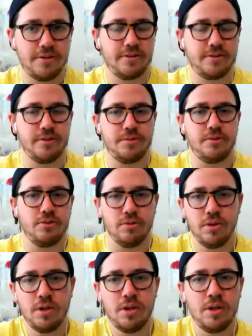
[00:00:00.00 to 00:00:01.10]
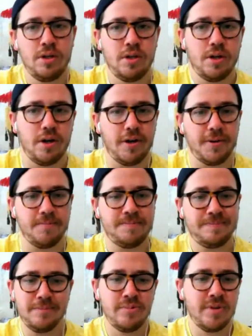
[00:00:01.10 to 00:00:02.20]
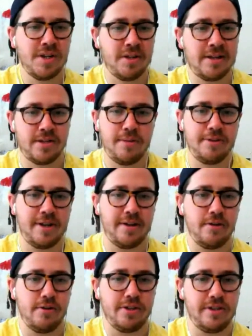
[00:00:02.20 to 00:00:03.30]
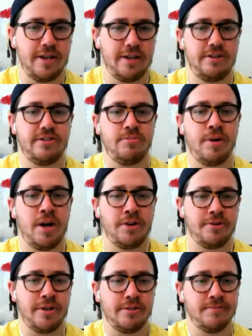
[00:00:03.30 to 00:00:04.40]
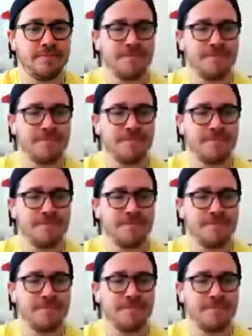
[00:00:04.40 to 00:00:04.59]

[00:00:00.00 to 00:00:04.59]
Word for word: so too. Um, we on the last game of the night here. You got the Yankees and Padres.